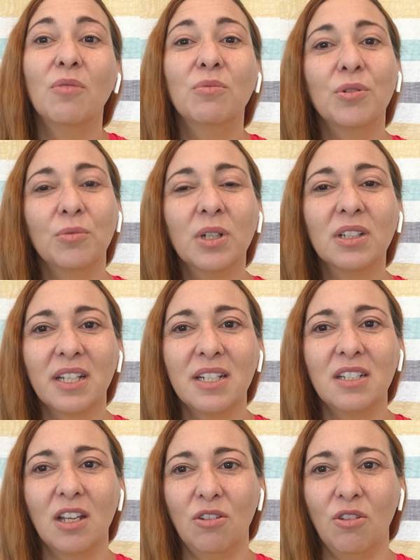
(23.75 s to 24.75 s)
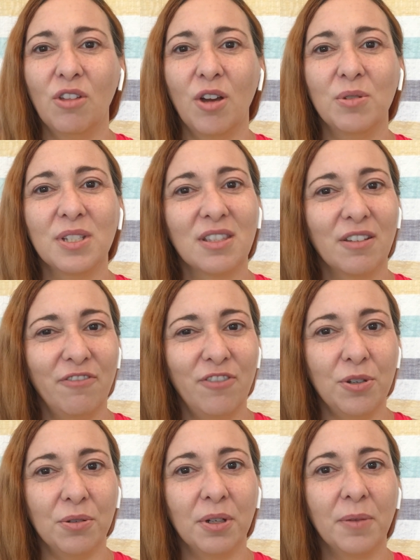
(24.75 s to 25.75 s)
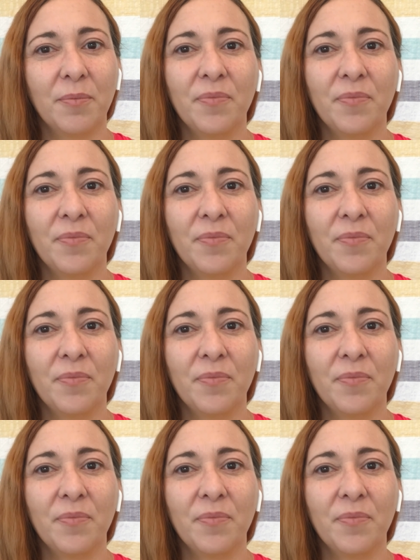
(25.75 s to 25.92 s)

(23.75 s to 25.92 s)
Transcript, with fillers: What will continue, though, is the food.